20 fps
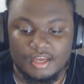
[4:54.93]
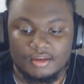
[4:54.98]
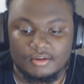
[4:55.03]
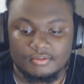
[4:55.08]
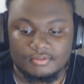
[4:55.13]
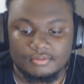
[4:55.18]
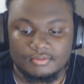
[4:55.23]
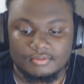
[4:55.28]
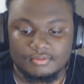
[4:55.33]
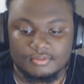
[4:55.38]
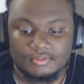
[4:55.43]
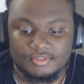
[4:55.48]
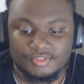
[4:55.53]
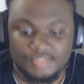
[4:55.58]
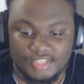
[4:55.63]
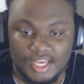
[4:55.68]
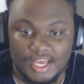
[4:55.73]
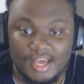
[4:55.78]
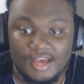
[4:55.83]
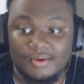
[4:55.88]
out.
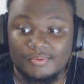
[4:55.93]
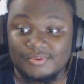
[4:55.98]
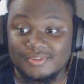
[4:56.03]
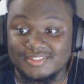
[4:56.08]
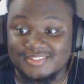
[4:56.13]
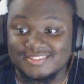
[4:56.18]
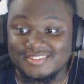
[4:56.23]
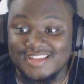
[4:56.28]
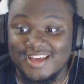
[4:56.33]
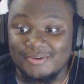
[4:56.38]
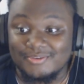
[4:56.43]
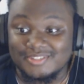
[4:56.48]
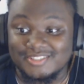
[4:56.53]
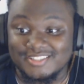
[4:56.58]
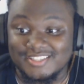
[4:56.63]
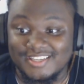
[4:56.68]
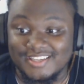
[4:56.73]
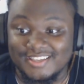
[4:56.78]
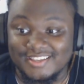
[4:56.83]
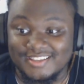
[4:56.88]
Shy was that
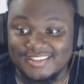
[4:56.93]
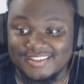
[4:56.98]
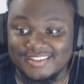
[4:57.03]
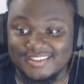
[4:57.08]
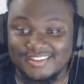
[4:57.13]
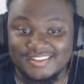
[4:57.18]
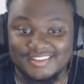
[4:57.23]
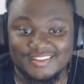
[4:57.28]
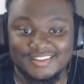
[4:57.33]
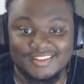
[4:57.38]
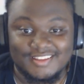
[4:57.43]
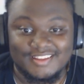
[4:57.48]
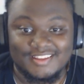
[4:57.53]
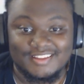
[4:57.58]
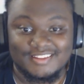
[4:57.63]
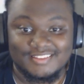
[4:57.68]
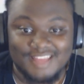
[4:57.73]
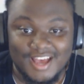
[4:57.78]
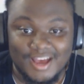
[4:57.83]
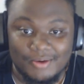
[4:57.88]
was lit.
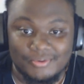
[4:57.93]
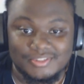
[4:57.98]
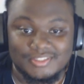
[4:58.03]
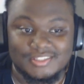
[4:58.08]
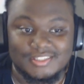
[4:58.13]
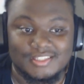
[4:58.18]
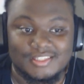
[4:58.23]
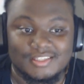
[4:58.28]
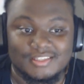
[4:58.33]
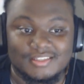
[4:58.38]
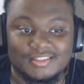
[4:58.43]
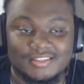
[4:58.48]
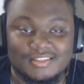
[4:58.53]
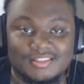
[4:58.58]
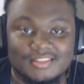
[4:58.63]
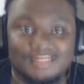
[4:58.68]
That was lit.